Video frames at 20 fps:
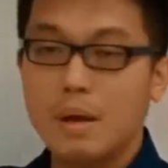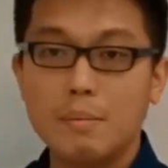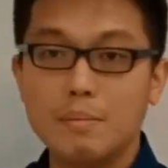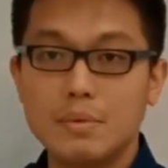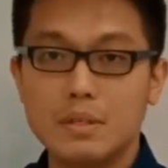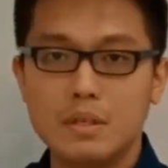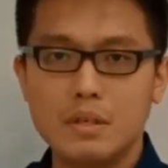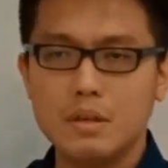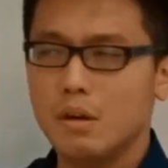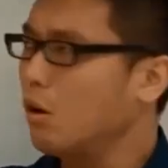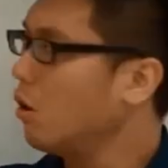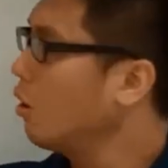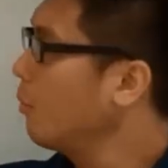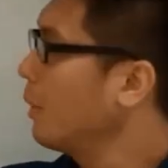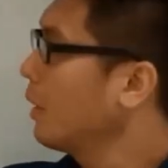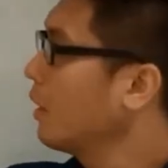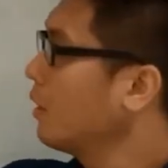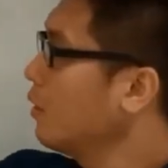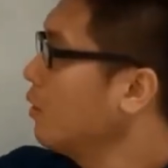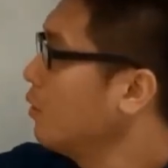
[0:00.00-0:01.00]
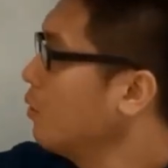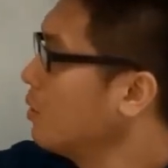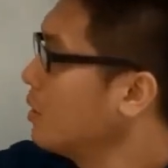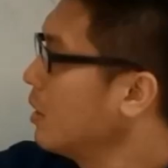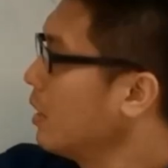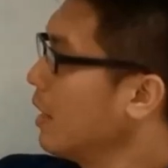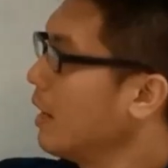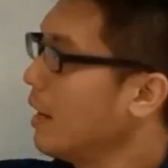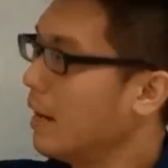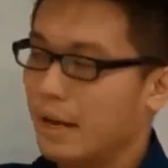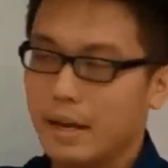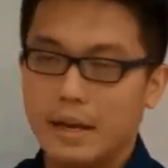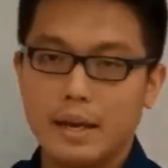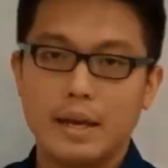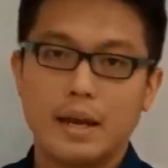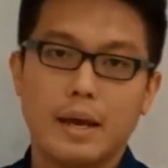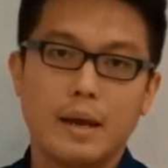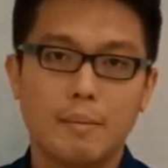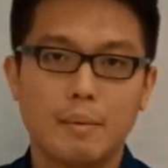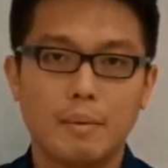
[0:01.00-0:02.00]
MC or are we going to use
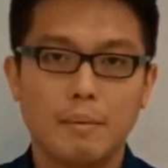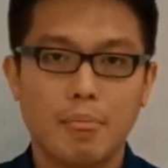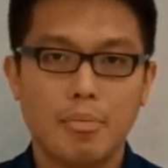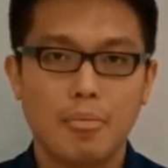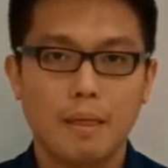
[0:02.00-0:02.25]
AM?